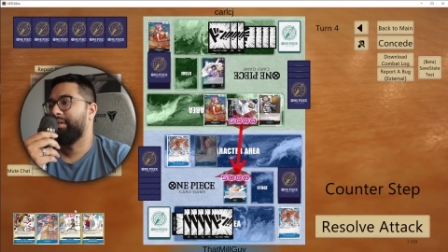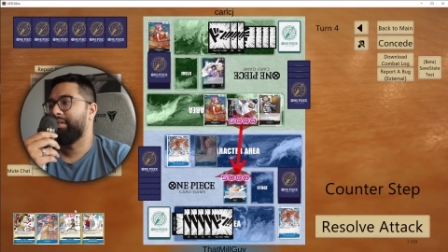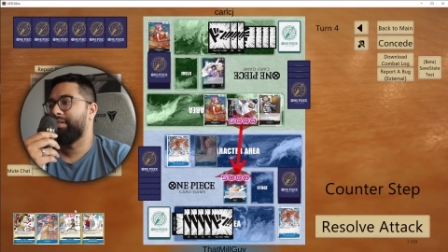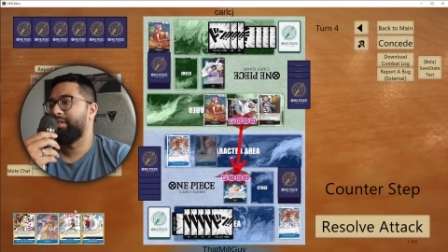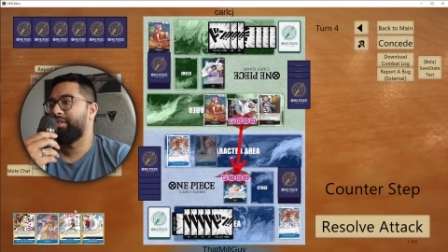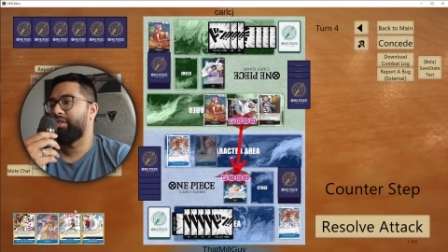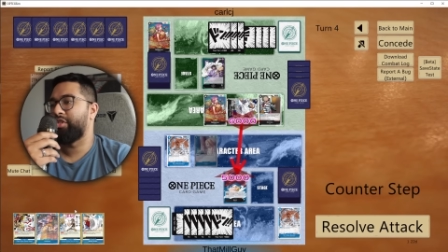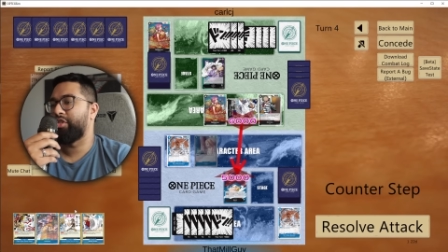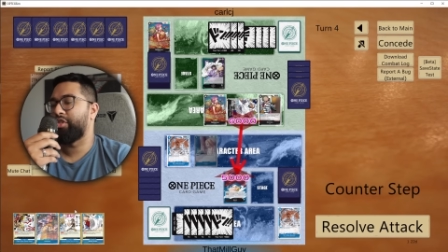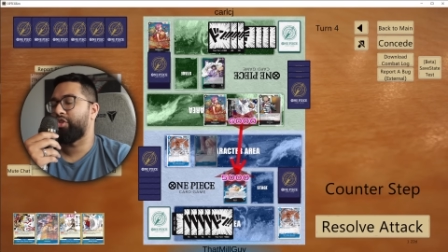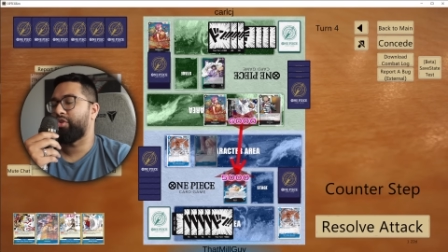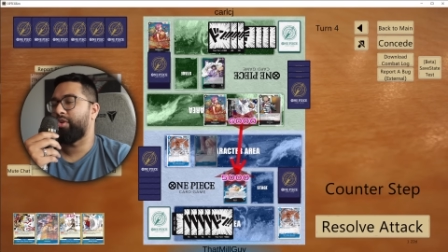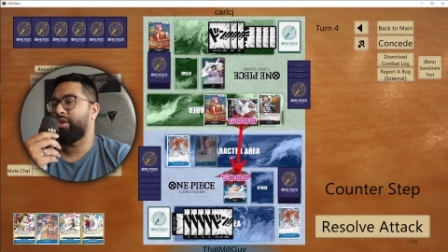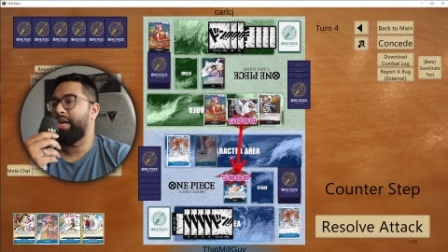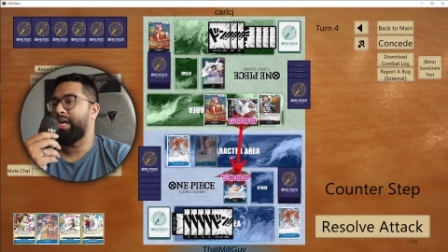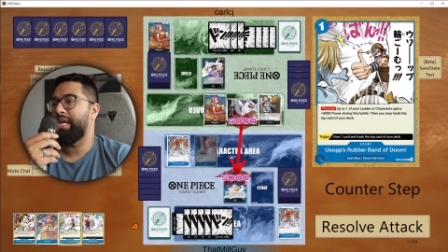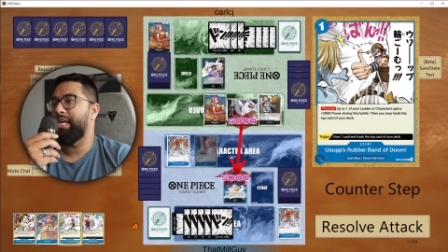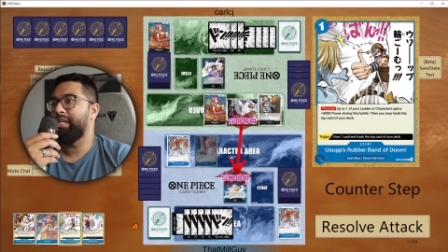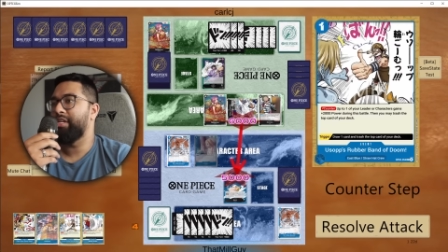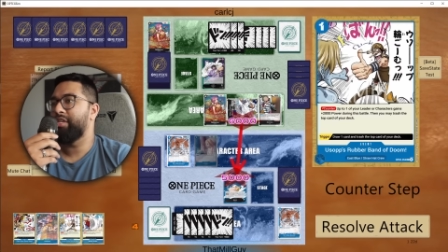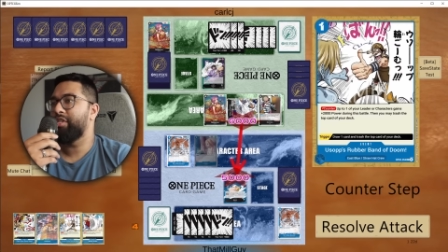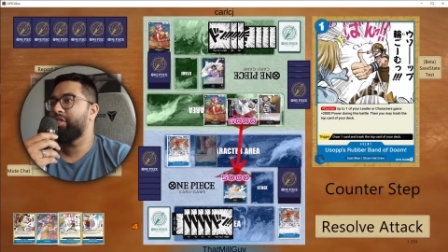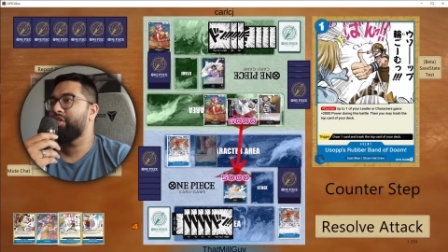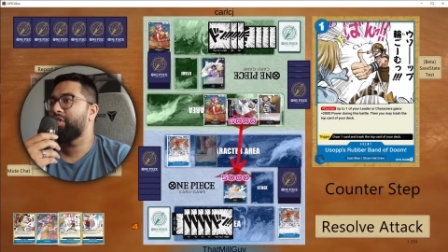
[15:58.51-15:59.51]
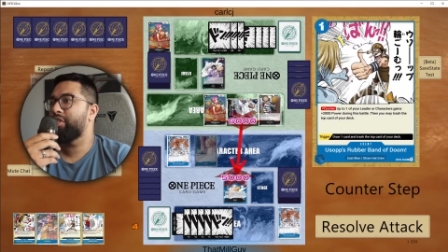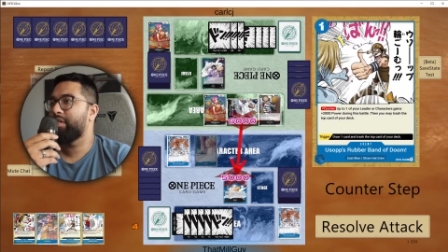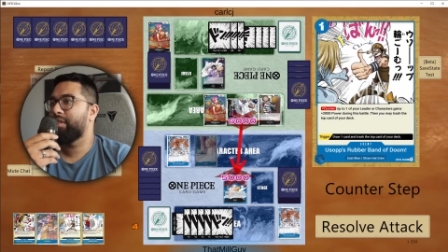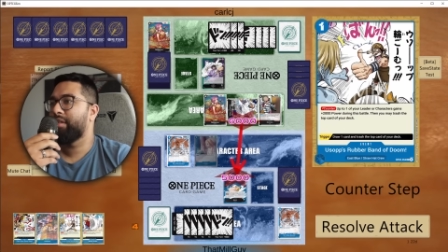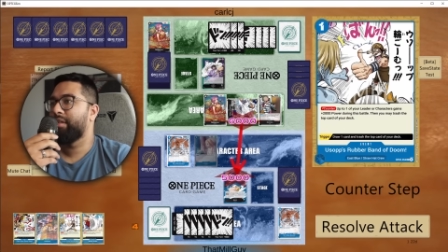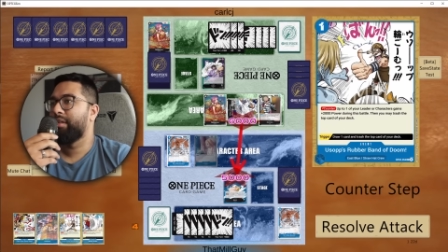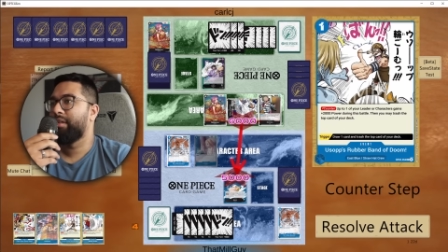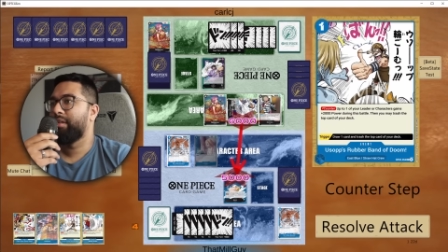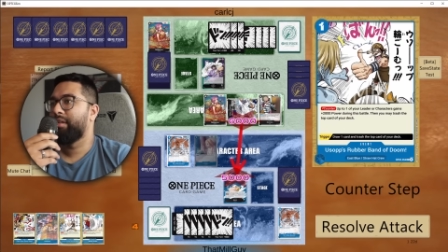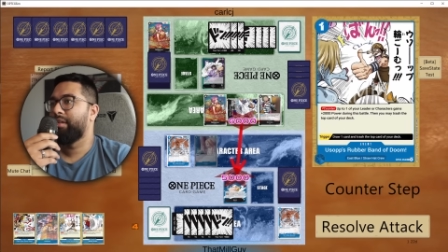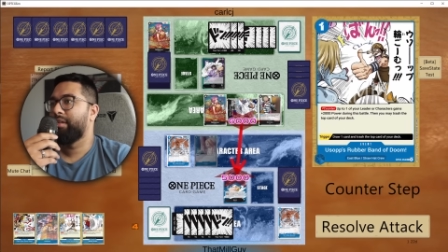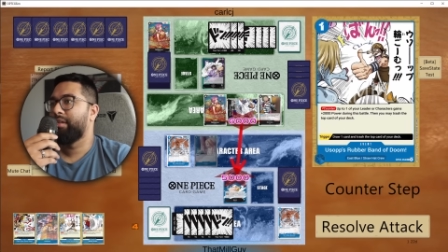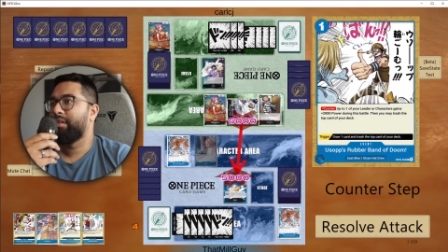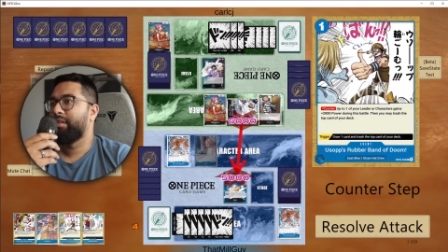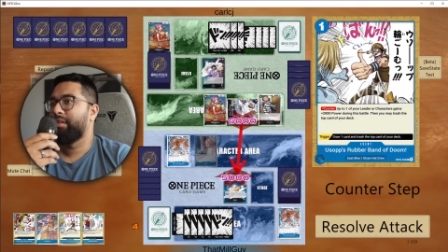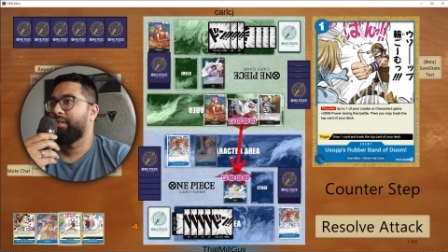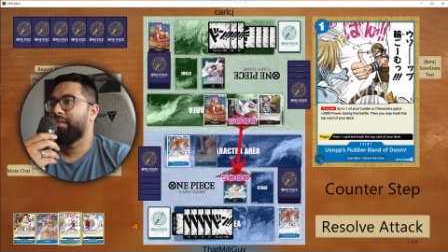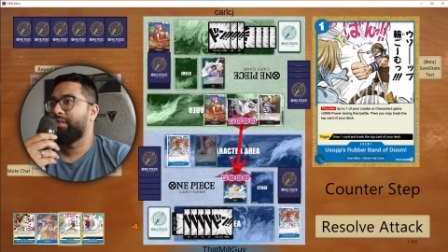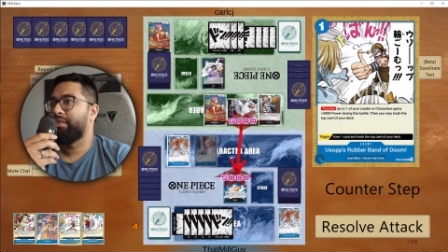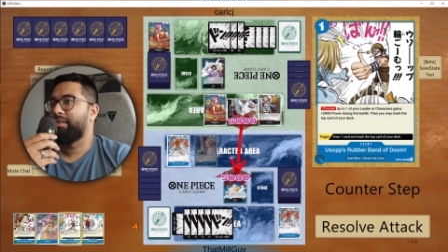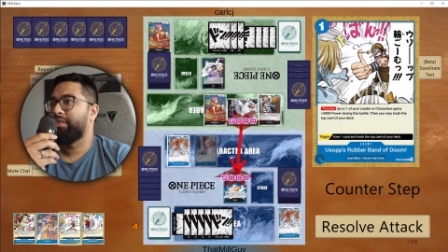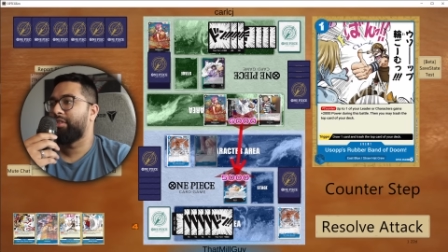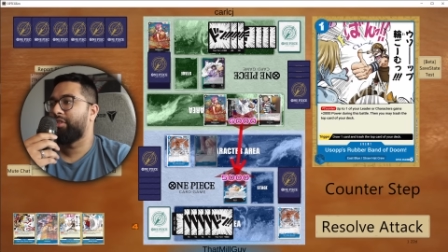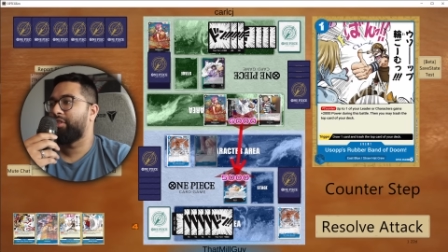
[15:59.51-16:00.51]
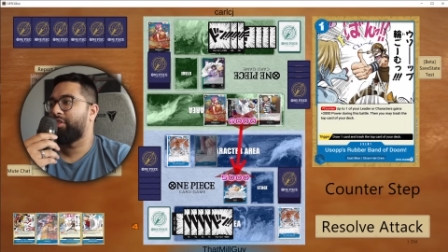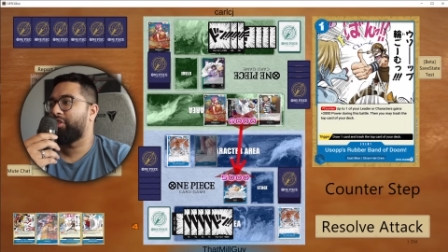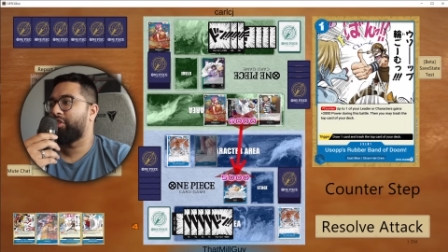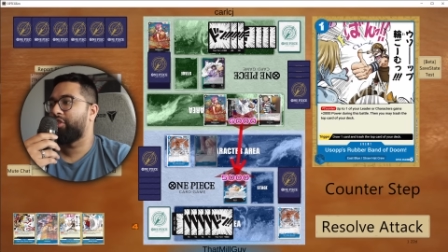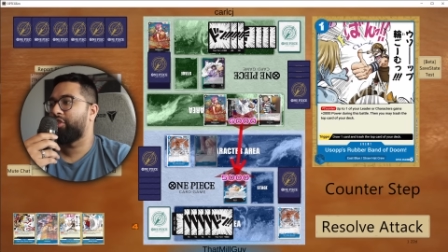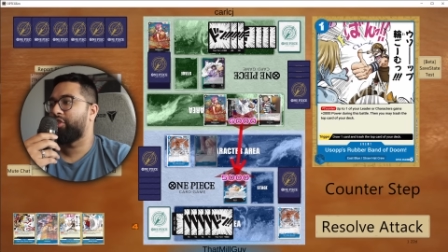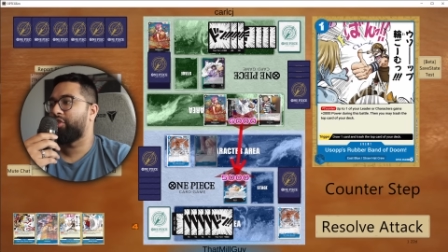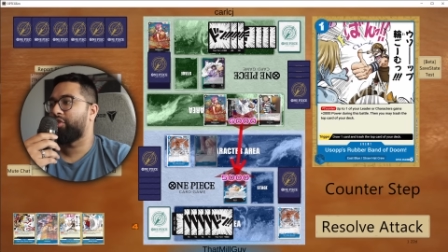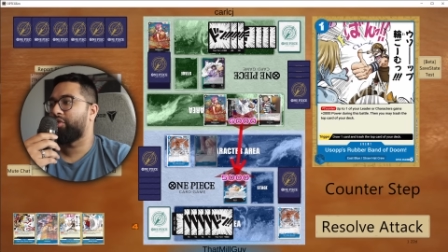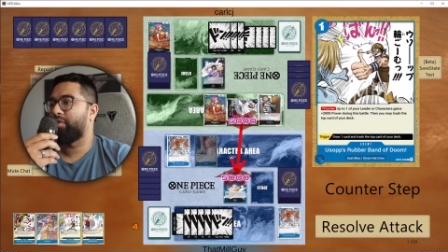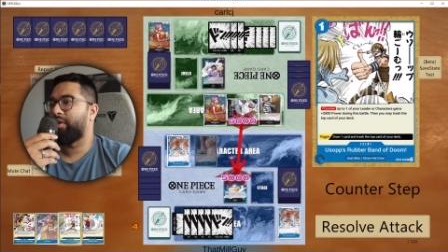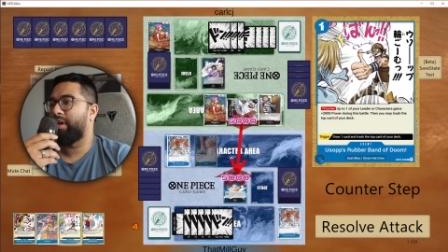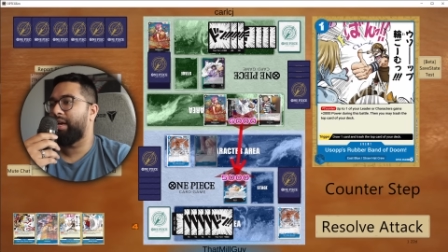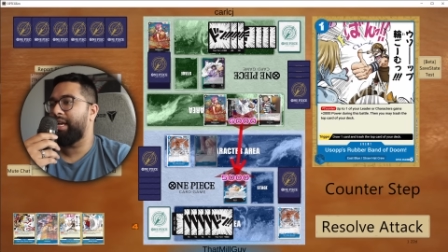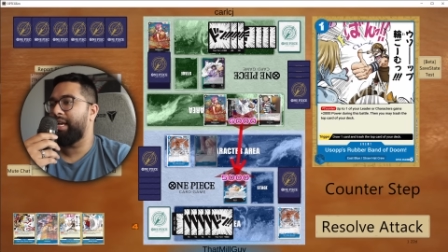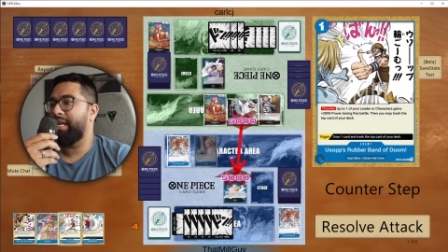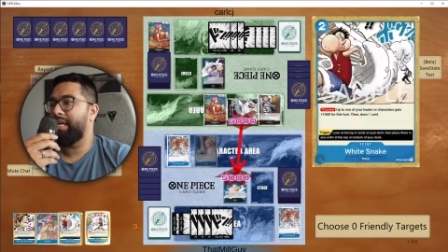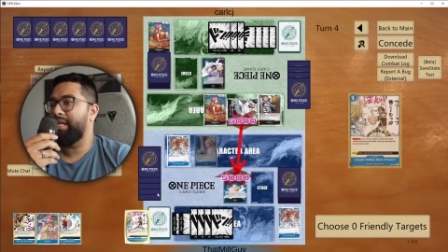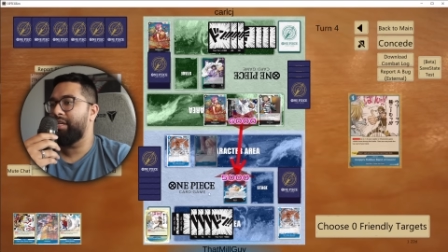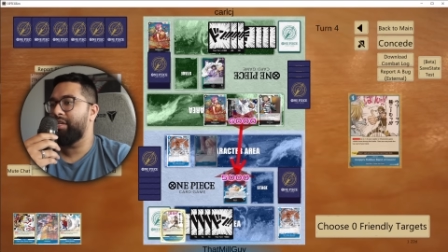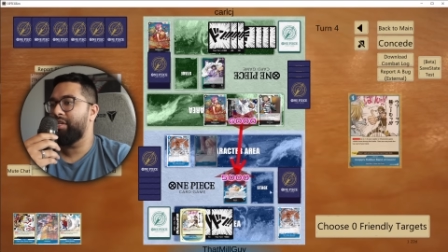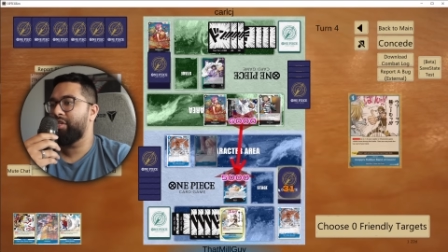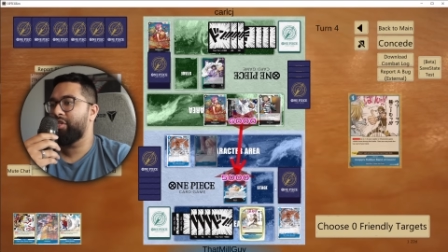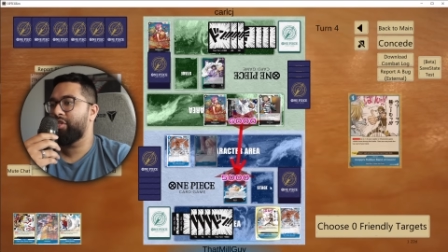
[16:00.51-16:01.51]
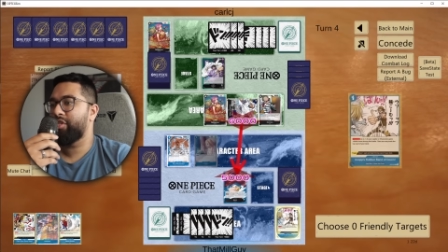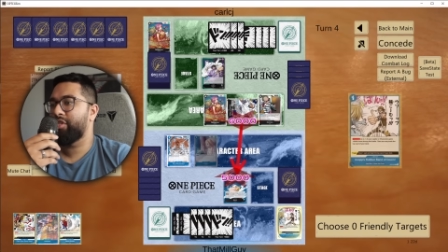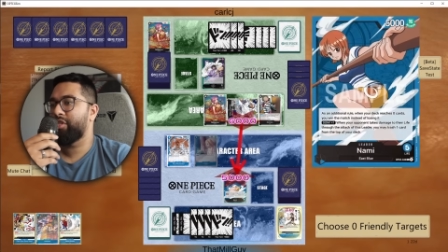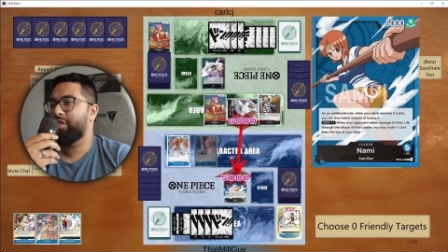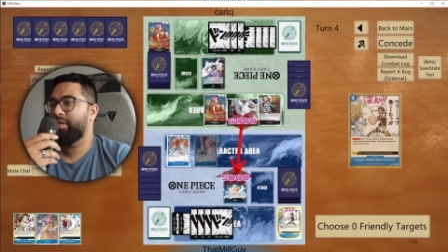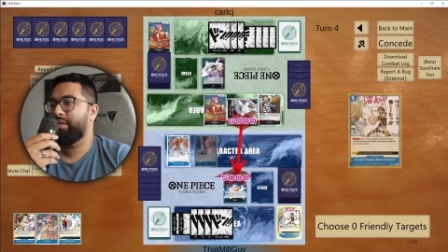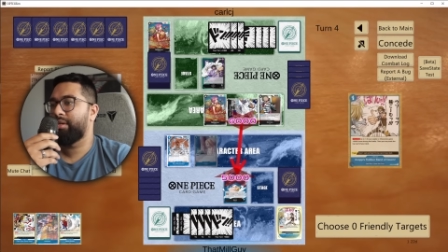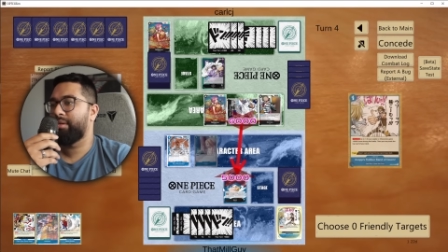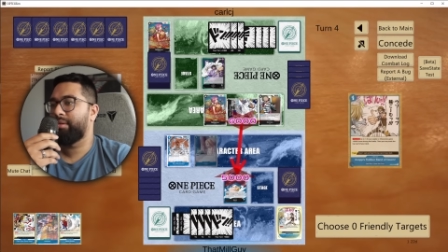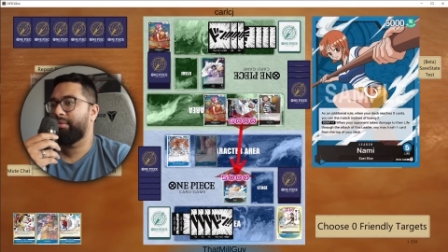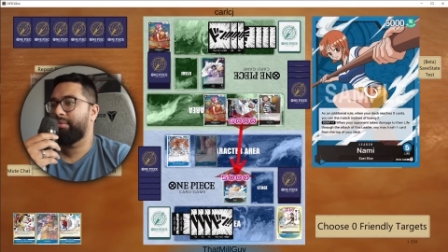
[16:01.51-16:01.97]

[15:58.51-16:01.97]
Strange. Strange.